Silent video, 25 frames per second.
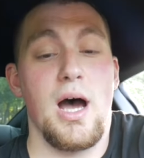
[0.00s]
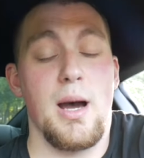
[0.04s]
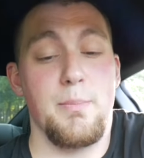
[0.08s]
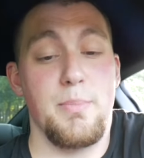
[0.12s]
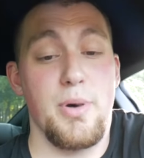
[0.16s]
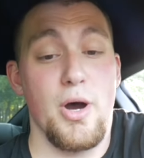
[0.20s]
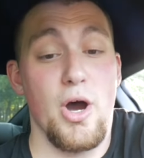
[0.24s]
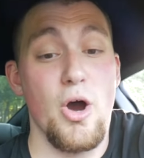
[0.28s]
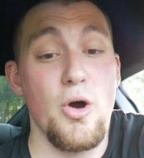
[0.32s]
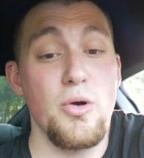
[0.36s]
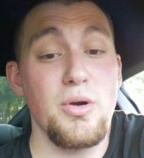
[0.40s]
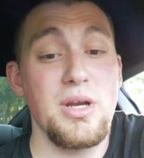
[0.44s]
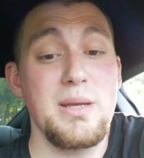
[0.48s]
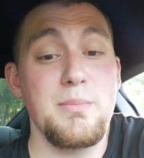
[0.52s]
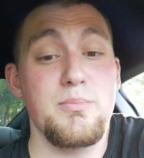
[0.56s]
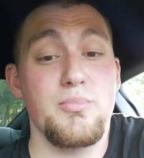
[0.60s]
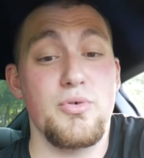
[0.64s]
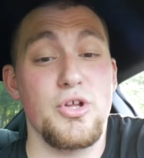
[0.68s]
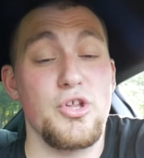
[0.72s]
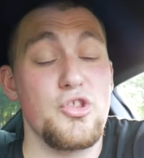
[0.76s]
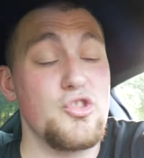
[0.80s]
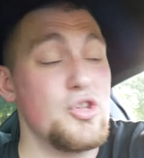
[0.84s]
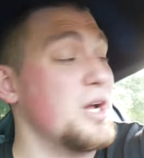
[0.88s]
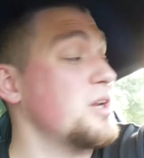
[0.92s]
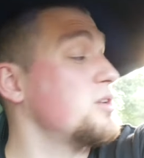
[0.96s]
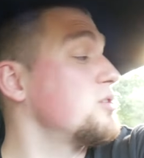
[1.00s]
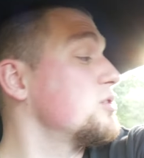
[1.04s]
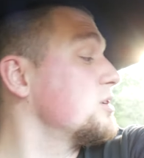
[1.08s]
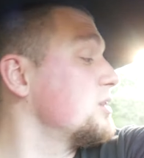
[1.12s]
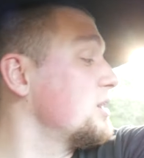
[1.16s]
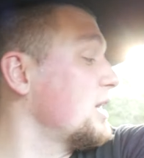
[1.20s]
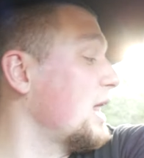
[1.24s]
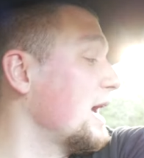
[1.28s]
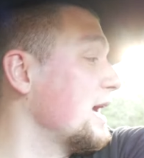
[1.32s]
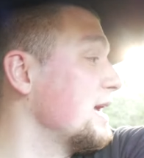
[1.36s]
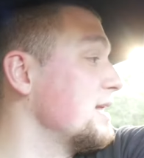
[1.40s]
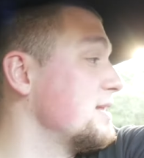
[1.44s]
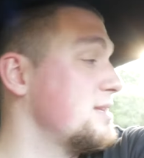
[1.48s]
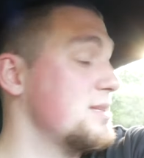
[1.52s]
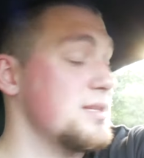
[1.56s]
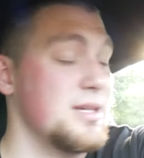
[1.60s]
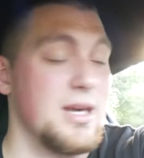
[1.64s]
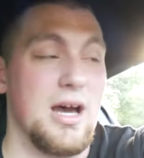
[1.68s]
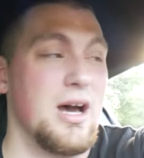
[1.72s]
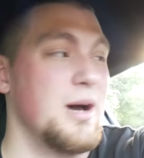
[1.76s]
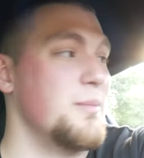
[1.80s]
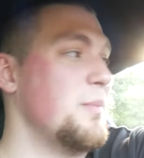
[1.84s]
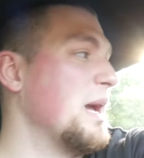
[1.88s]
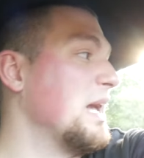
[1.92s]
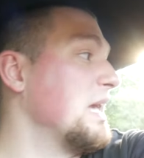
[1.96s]
Pony projector lights,
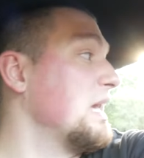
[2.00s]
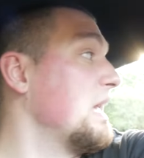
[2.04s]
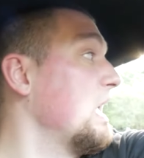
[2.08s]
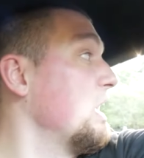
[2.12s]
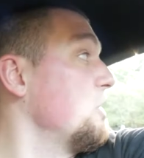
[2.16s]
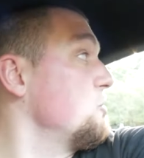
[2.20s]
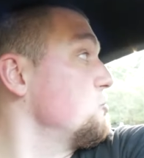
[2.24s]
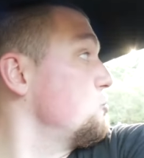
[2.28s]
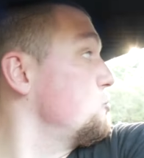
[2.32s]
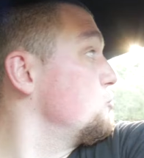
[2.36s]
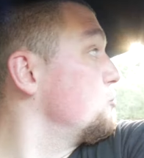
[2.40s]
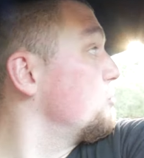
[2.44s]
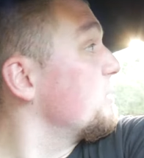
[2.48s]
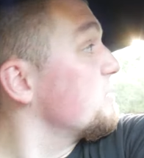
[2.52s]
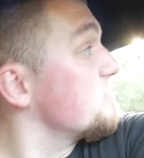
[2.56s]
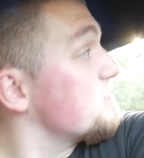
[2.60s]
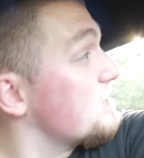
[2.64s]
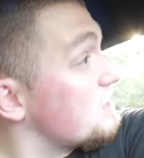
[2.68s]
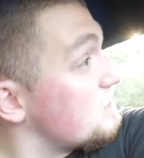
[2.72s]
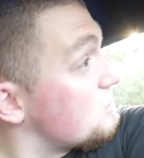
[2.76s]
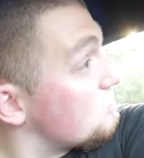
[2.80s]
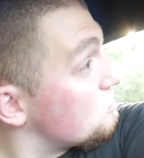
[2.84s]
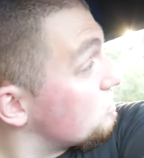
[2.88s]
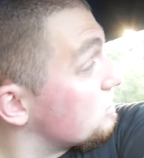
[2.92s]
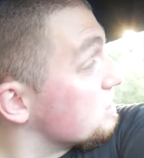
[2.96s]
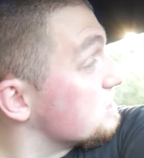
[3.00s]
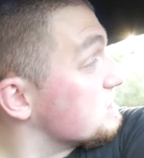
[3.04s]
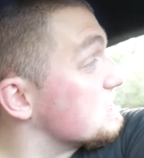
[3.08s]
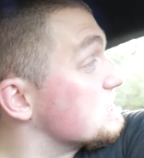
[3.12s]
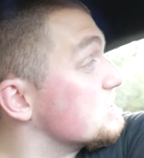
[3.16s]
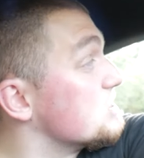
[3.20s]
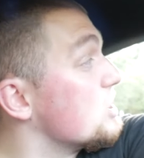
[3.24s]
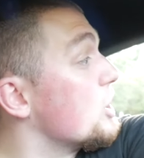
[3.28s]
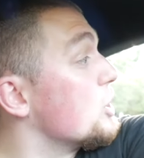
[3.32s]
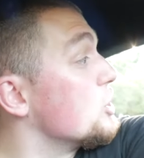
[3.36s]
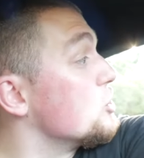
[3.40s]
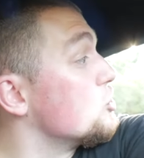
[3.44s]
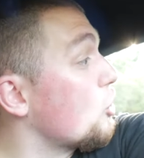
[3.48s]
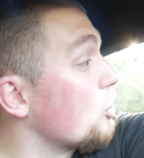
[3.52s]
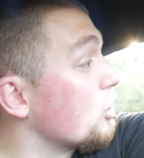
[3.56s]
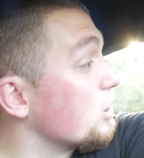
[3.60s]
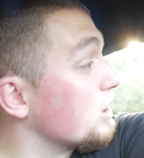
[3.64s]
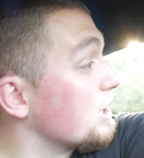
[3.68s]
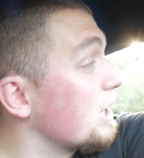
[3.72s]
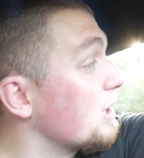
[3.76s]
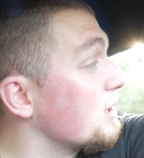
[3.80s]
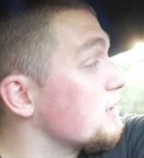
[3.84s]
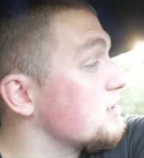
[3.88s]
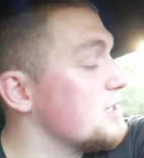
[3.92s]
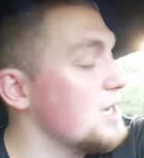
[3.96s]
I can't show you guys that now because it's not
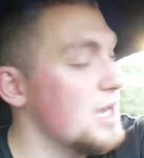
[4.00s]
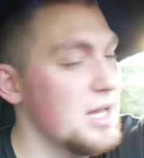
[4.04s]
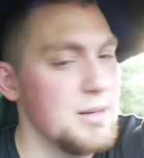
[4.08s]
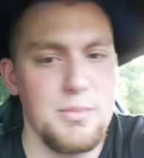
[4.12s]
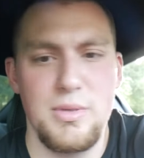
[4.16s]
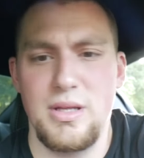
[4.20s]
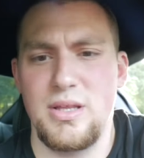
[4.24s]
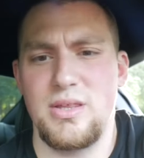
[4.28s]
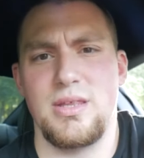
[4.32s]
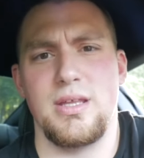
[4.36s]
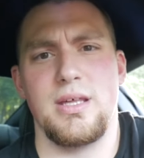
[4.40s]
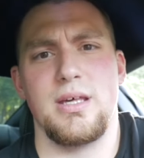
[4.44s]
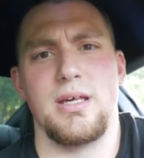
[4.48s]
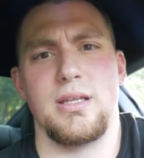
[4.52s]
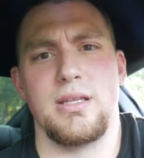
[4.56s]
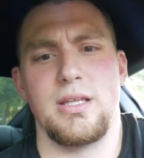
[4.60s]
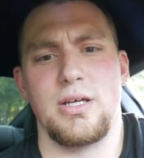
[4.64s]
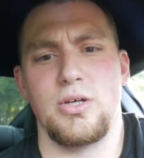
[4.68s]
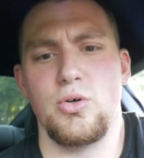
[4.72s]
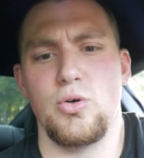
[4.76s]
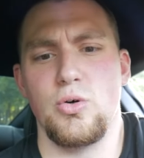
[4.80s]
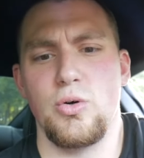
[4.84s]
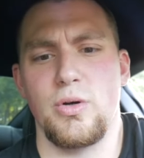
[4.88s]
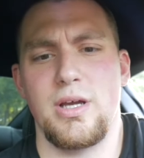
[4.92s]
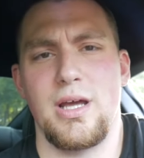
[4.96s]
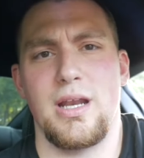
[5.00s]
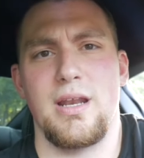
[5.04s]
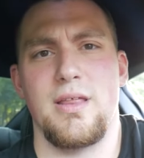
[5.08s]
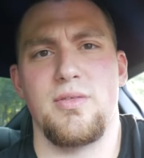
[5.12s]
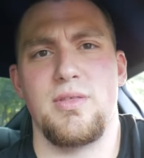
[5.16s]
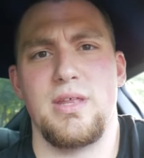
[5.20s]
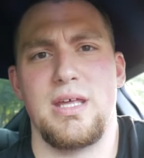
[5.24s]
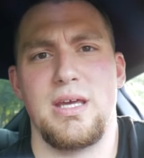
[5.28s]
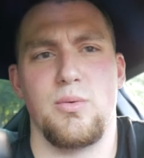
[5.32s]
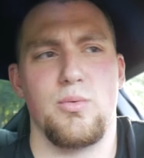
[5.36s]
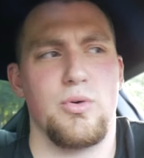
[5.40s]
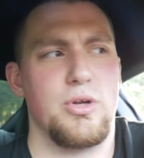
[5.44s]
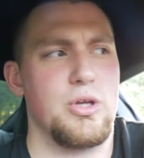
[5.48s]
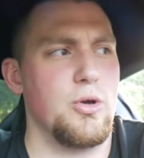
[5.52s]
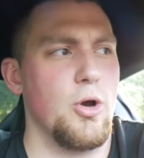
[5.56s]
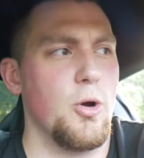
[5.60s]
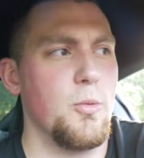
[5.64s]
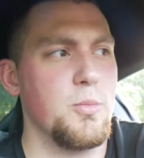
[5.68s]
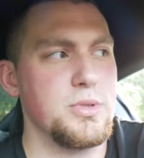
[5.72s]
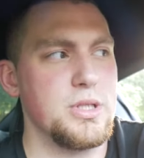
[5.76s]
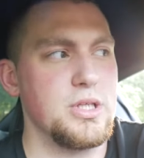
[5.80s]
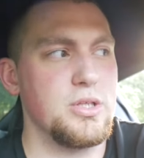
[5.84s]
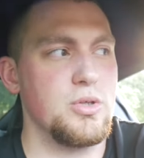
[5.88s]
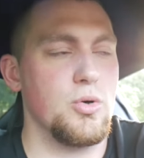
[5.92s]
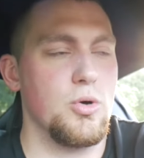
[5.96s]
dark outside, but it's the cool kind of thing where you
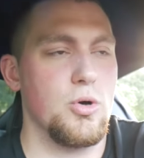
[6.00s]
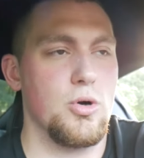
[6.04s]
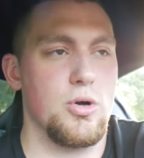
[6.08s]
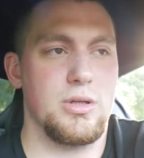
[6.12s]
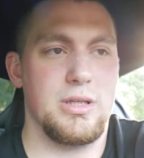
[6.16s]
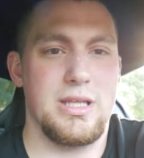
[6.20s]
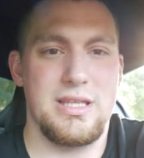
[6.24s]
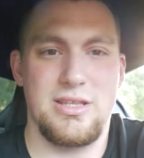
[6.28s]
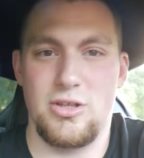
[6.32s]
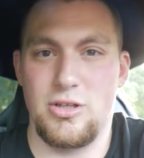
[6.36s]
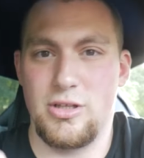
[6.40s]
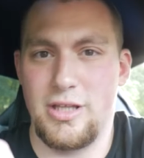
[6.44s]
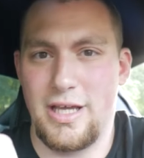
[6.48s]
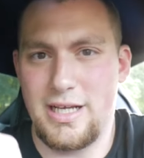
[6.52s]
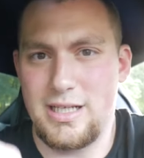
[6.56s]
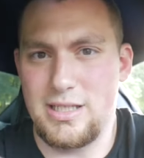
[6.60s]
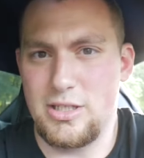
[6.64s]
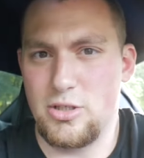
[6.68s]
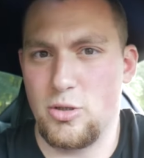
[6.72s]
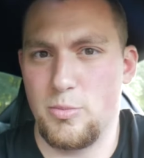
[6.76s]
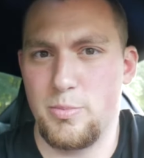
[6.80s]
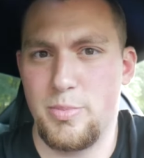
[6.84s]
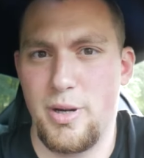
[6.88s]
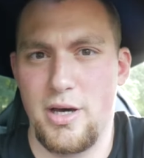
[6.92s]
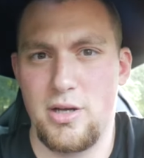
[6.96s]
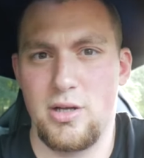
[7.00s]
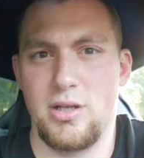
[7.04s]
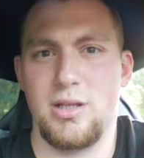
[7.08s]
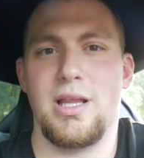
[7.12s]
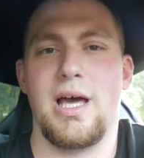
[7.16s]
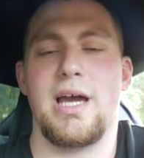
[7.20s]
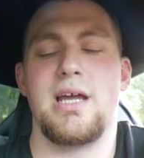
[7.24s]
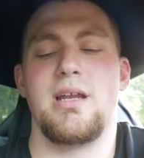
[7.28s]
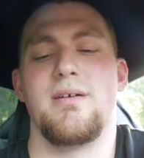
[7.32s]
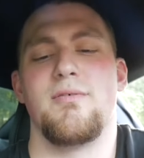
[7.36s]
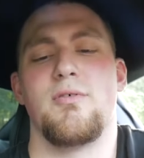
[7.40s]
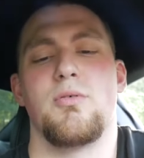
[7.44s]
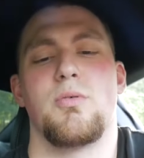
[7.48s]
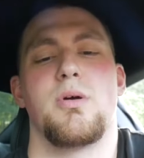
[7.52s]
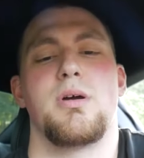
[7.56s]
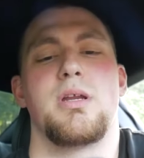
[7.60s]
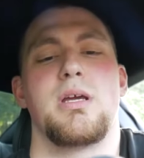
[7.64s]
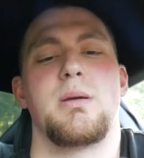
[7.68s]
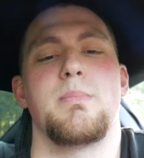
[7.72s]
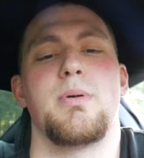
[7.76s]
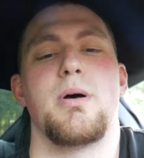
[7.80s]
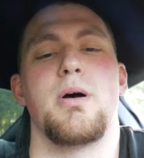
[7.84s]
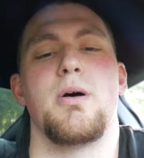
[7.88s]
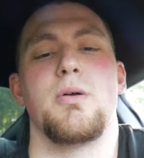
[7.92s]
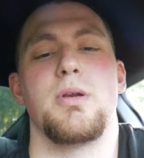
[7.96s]
open the door and it's like a little puddle light of a
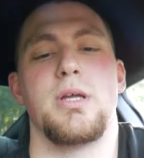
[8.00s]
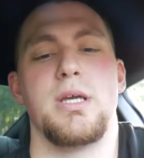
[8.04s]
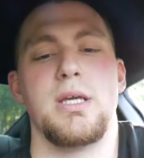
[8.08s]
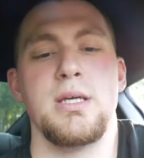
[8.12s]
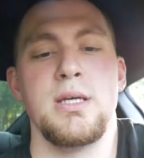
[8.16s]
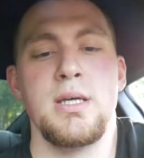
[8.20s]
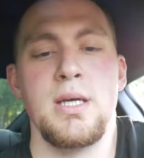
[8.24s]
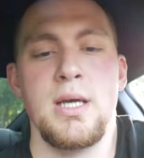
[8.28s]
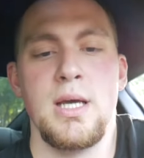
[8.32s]
running pony.